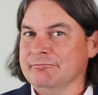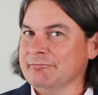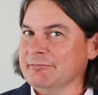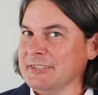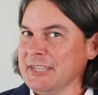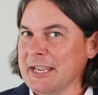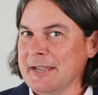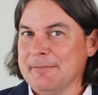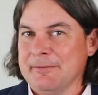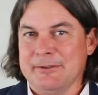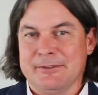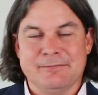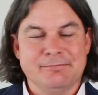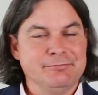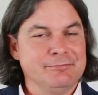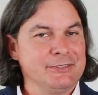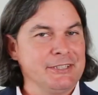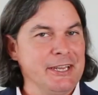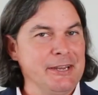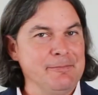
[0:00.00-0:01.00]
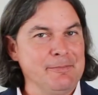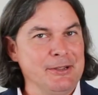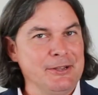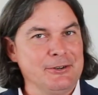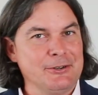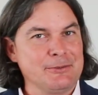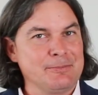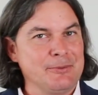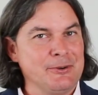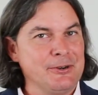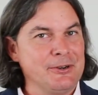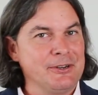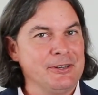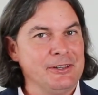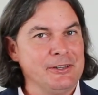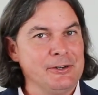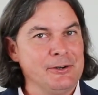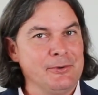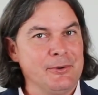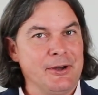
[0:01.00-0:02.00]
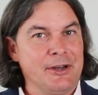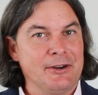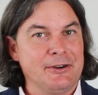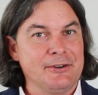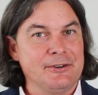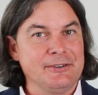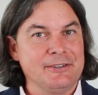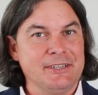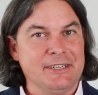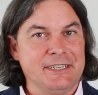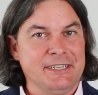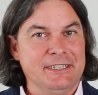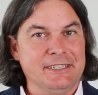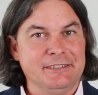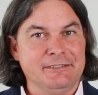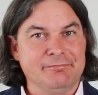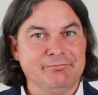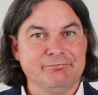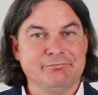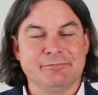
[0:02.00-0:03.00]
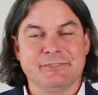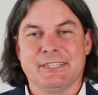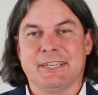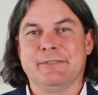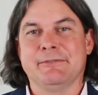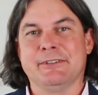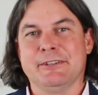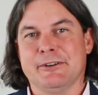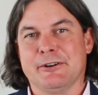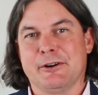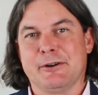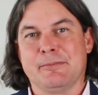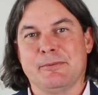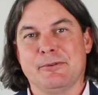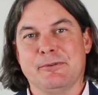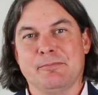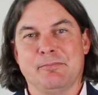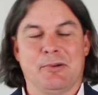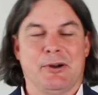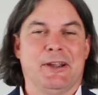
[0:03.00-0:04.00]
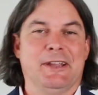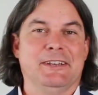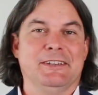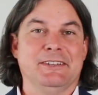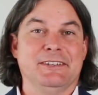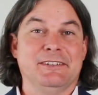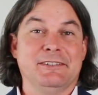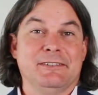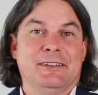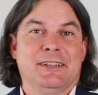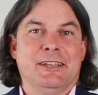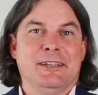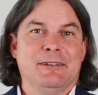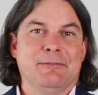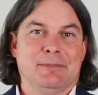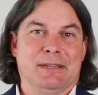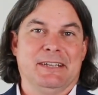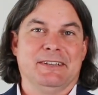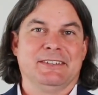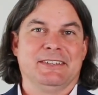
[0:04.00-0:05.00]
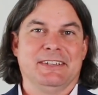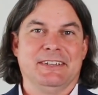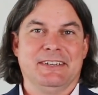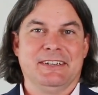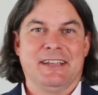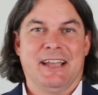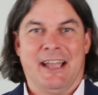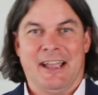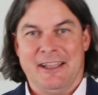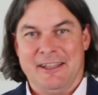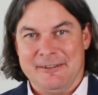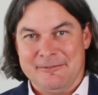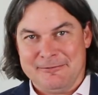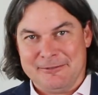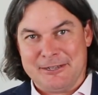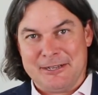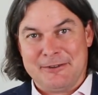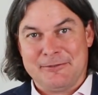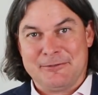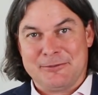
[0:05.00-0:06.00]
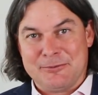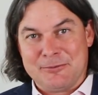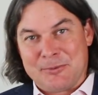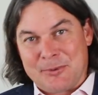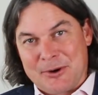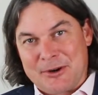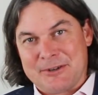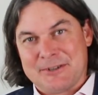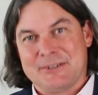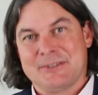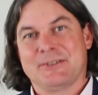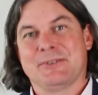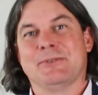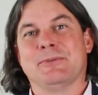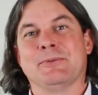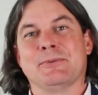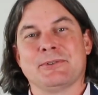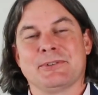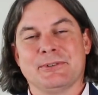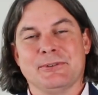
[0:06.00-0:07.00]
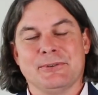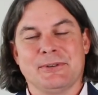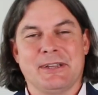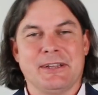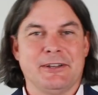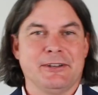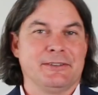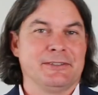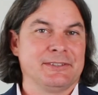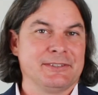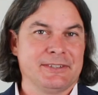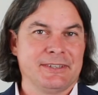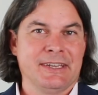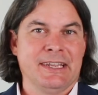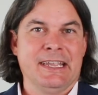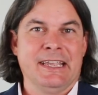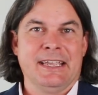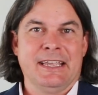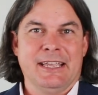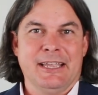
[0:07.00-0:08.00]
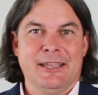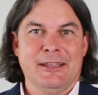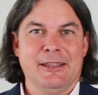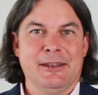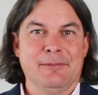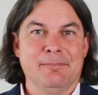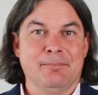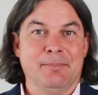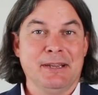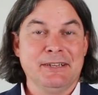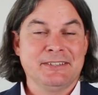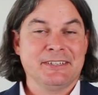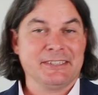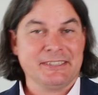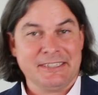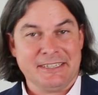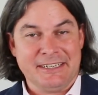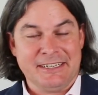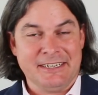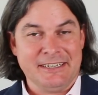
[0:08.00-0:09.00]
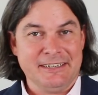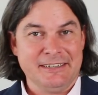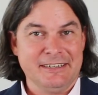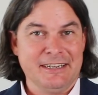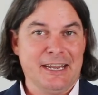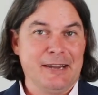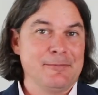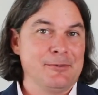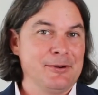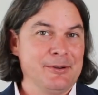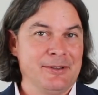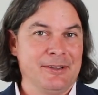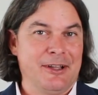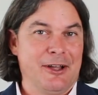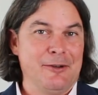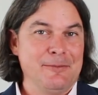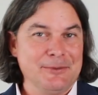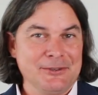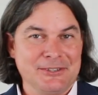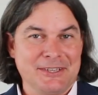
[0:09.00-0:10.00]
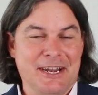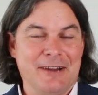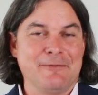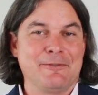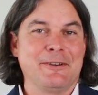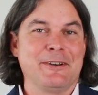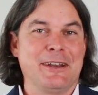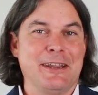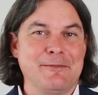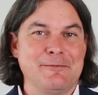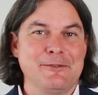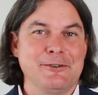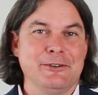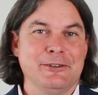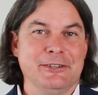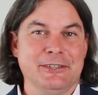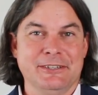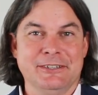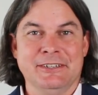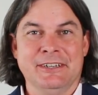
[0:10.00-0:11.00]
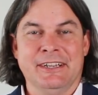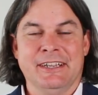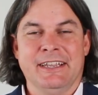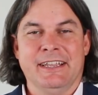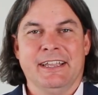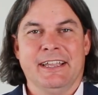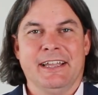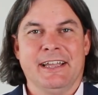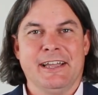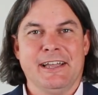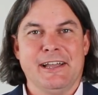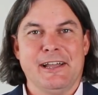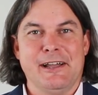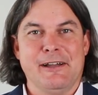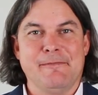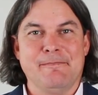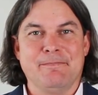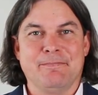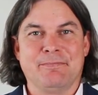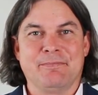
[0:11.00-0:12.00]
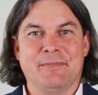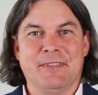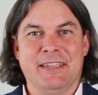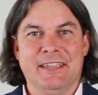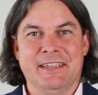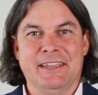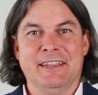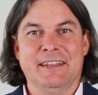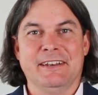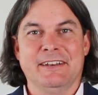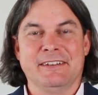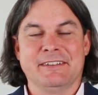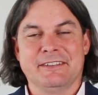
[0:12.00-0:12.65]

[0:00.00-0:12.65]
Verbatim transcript: Tampa, St. Petersburg, Clearwater, Dunedin, Safety Harbor, Brandon, Plant City. I have lived, worked, or sold a house in basically any neighbor, almost every neighborhood um, in